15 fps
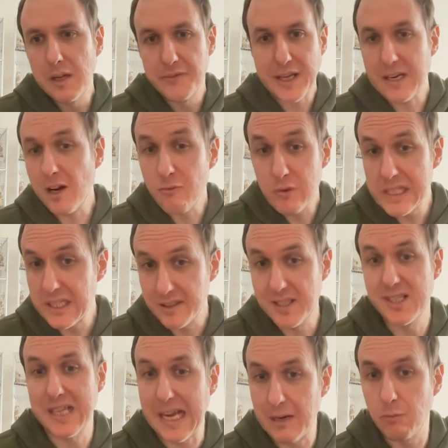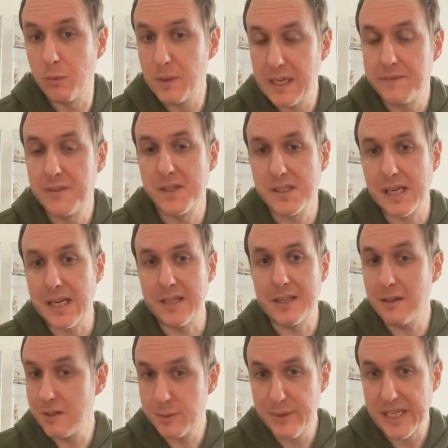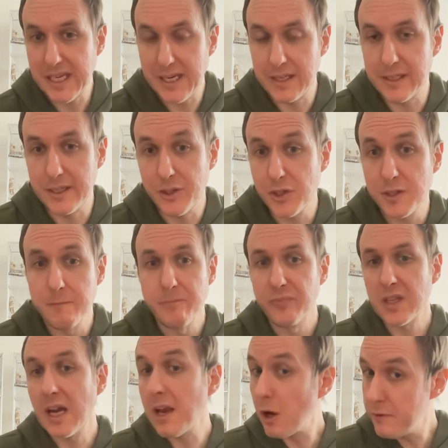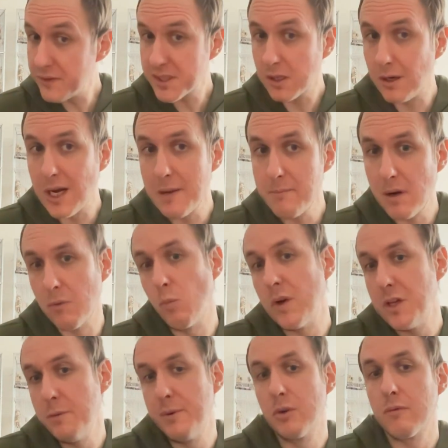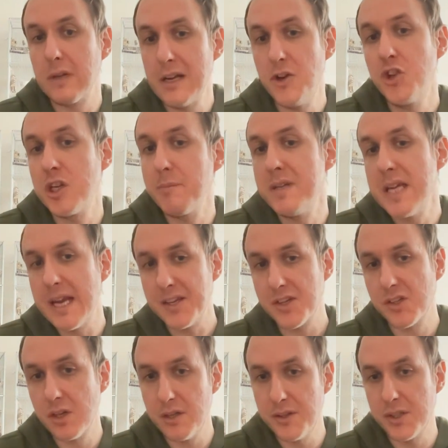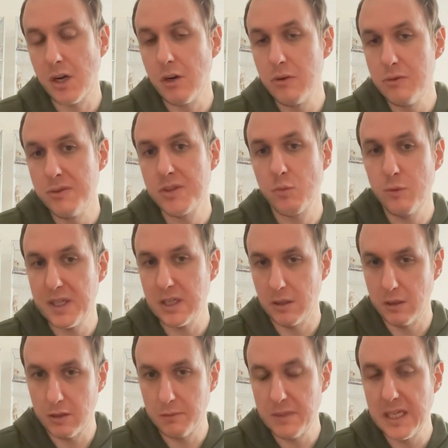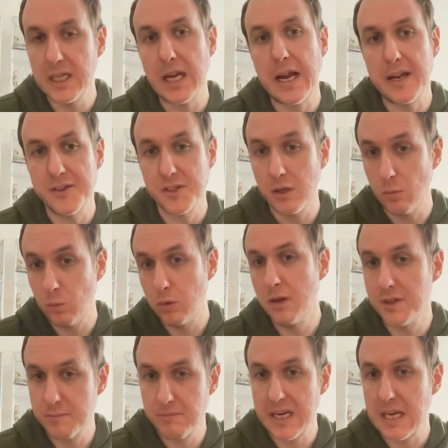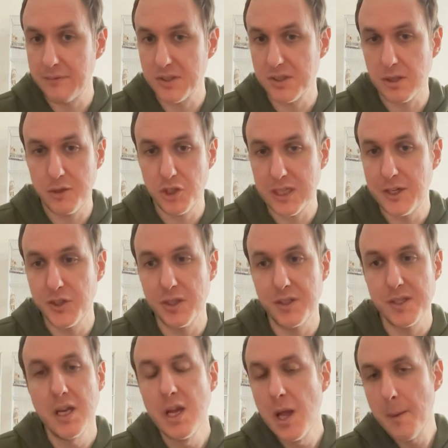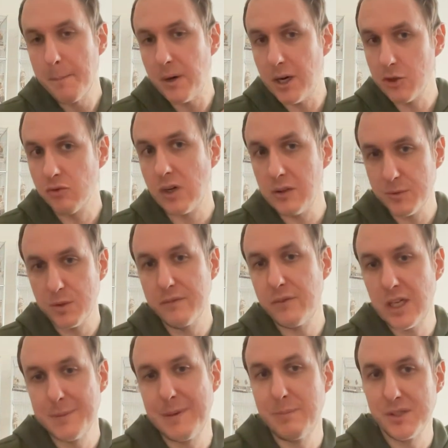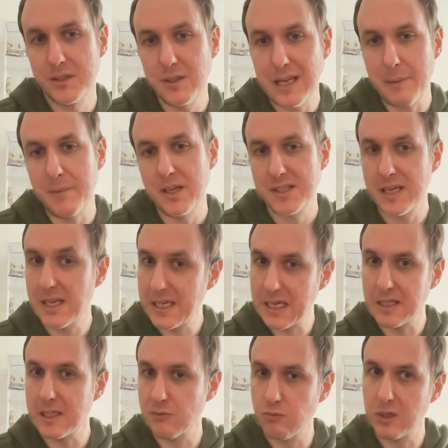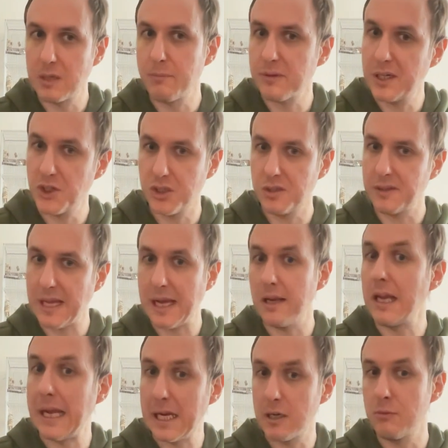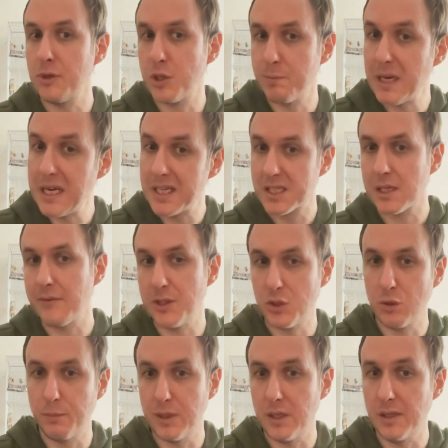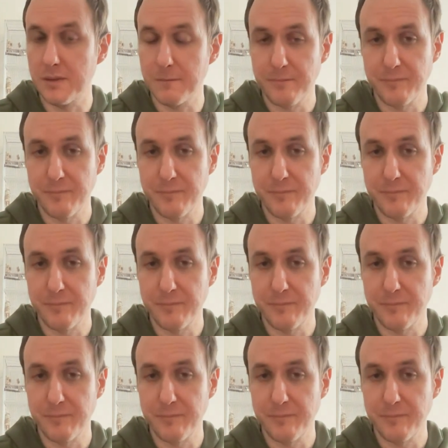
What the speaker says: they don't really understand what we have to say. They don't speak English. And over time, when you build a relationship, yes, certain tones will be calming and certain words may have associations, but I try not to advise people to do that because then they get this wrong impression that language means something to your bird.